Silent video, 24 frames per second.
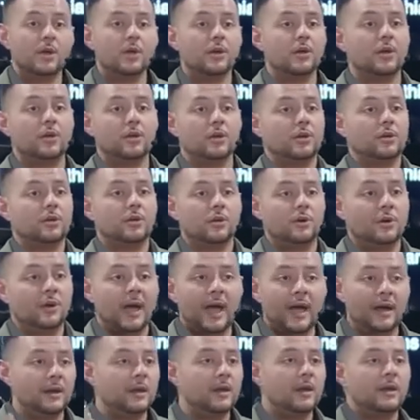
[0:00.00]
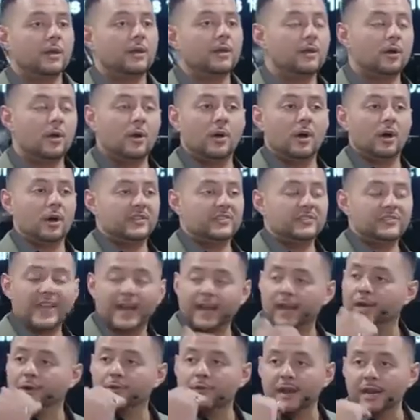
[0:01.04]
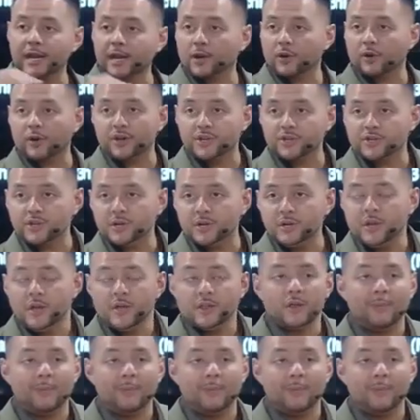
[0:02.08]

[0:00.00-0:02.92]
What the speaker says: You're not, you know, a second-rate Christian.